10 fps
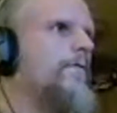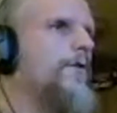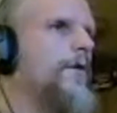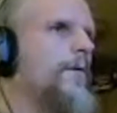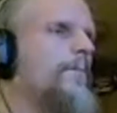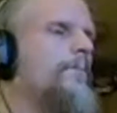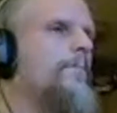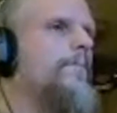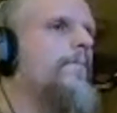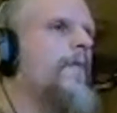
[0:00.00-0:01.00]
So
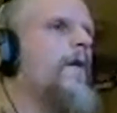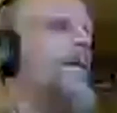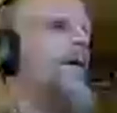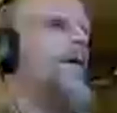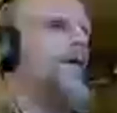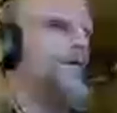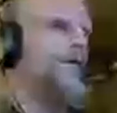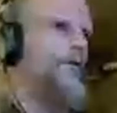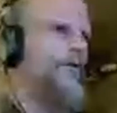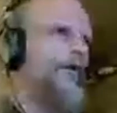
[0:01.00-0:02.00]

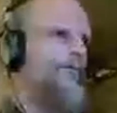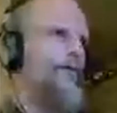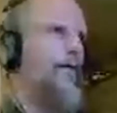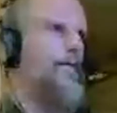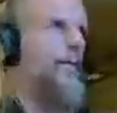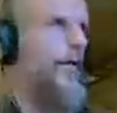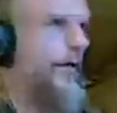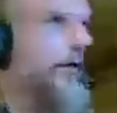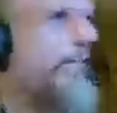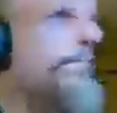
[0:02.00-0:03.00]
do keep that in
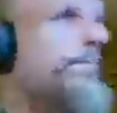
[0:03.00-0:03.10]
mind.